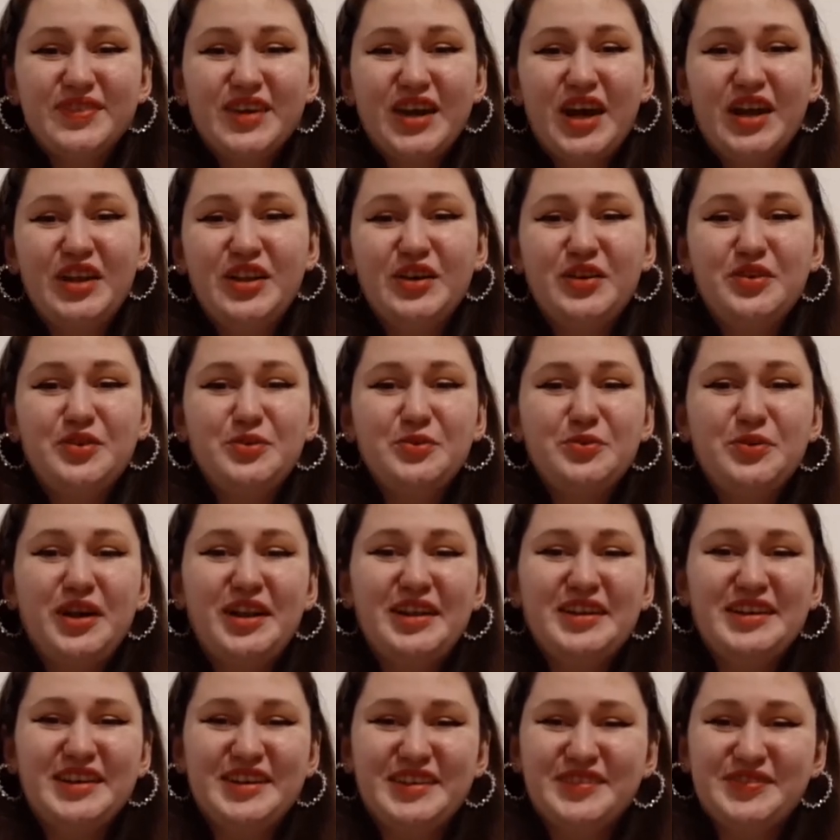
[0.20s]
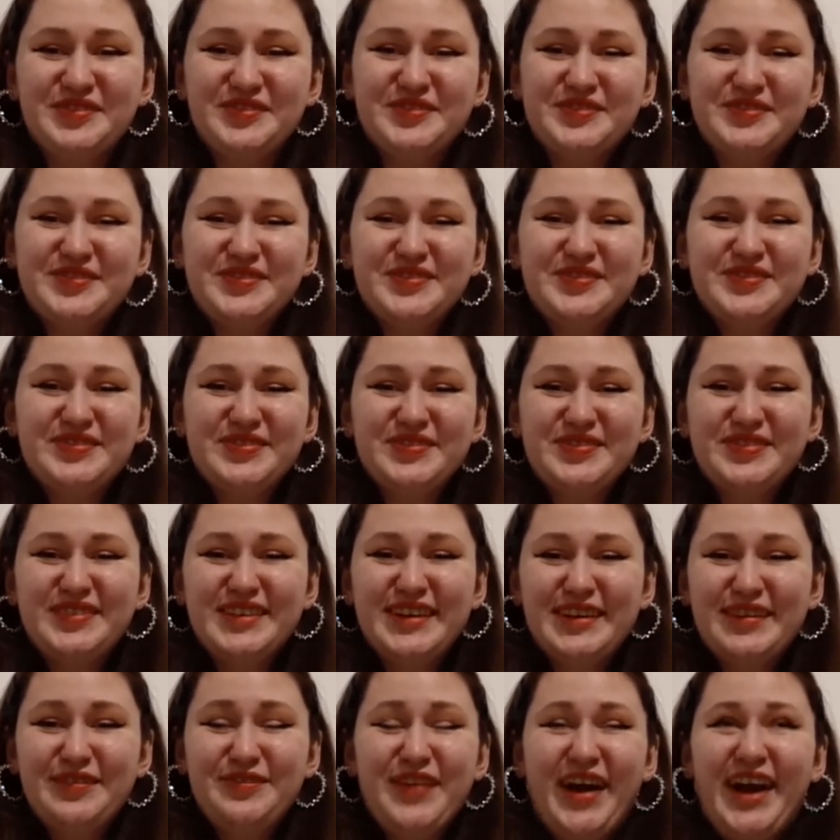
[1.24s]
Hello and welcome
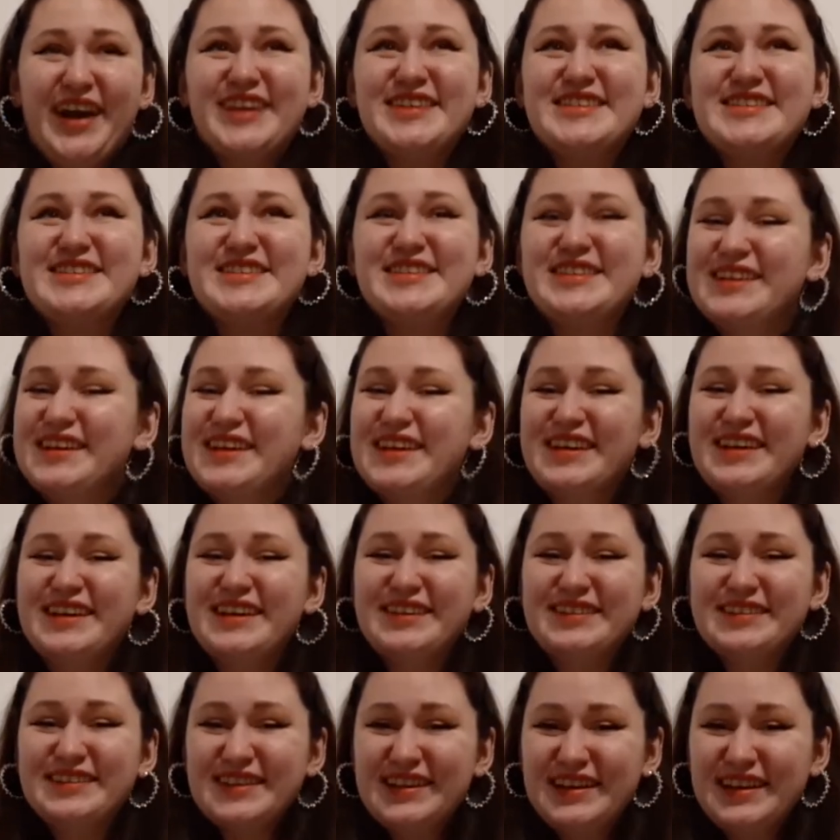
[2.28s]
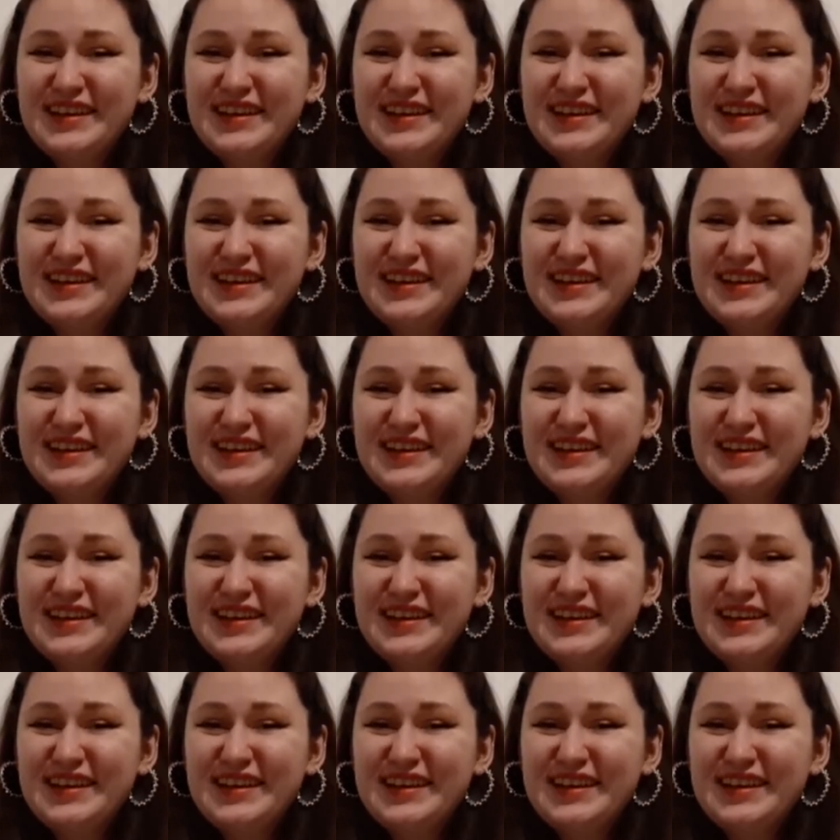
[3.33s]
back to the...